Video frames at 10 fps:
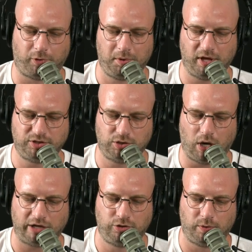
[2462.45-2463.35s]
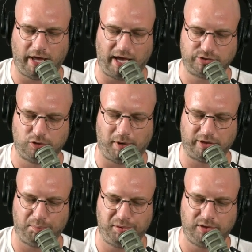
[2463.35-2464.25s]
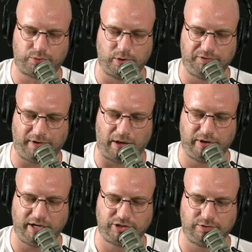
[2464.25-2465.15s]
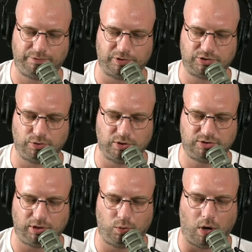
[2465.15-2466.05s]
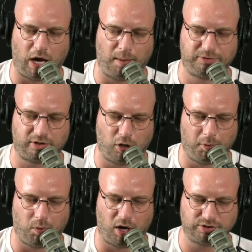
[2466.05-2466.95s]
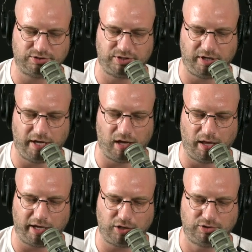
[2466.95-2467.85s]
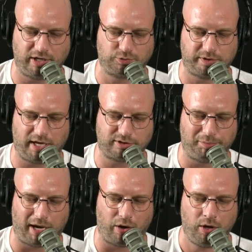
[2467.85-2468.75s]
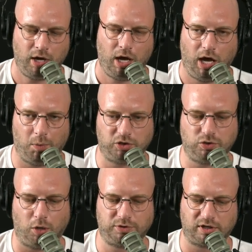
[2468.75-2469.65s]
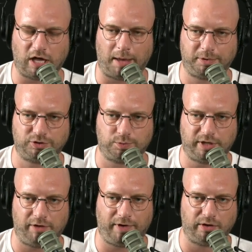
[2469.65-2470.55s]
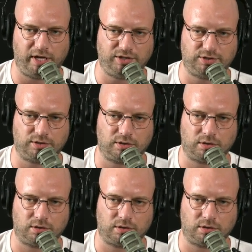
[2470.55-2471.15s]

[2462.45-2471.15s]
we let you go, I do want to ask you about the B three Foundation for students in Guam, Tacoma, Washington, and L.A. Can you tell us what that's about and what you hope to accomplish with that foundation?